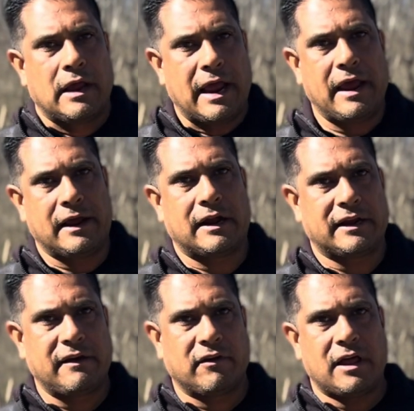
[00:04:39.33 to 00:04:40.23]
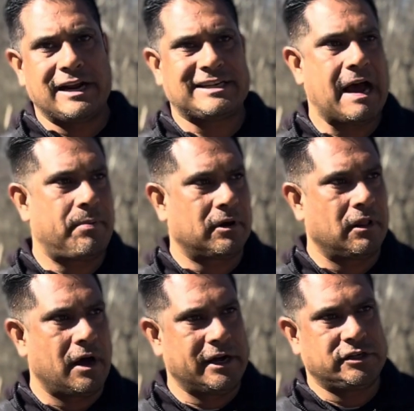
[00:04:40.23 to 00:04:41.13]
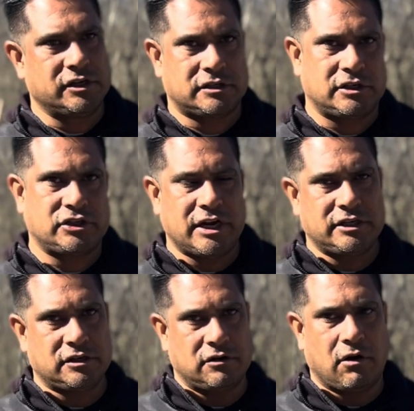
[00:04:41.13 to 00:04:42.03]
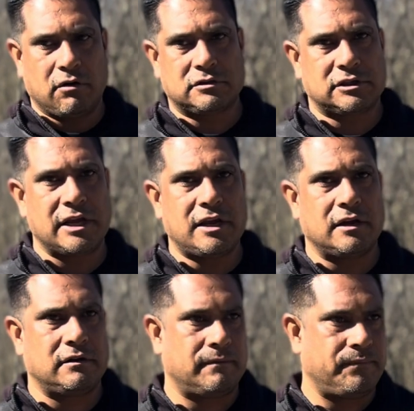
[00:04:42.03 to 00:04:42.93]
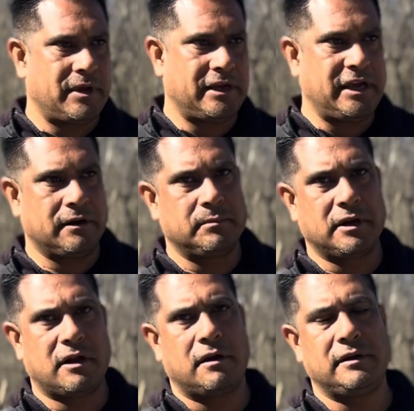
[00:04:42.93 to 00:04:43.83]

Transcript: And I give a light tap on the line just to change the dog's thinking and get them to